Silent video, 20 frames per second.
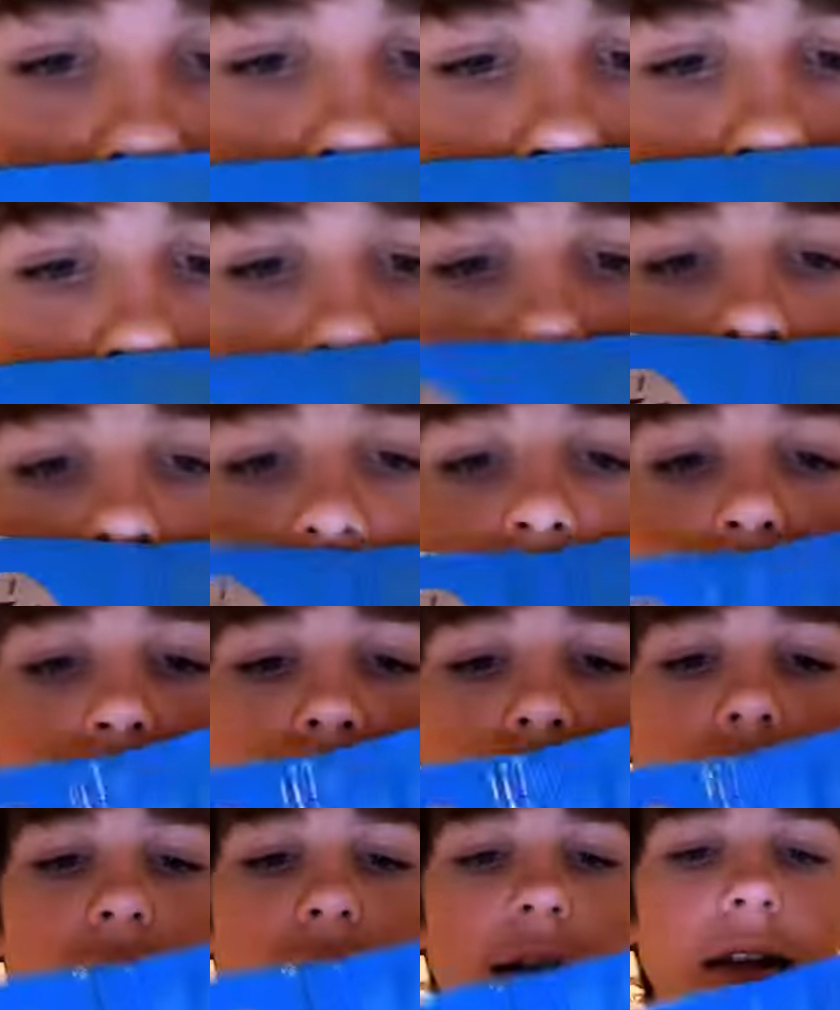there, and
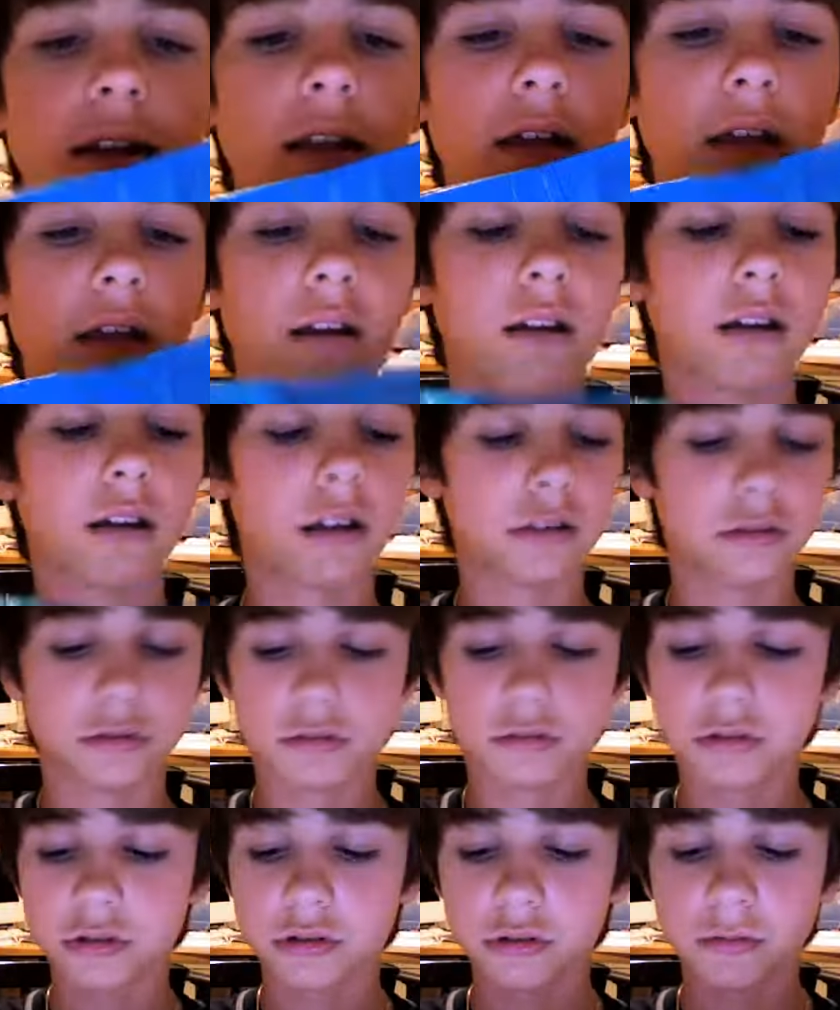then as
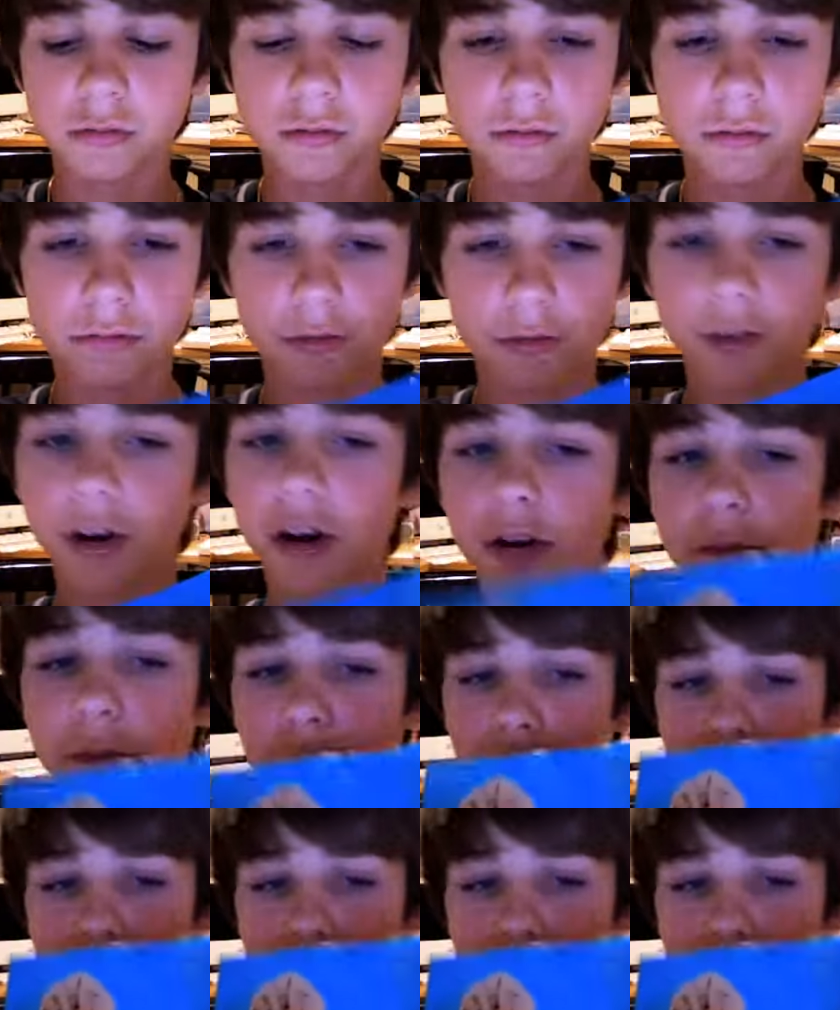usual with all my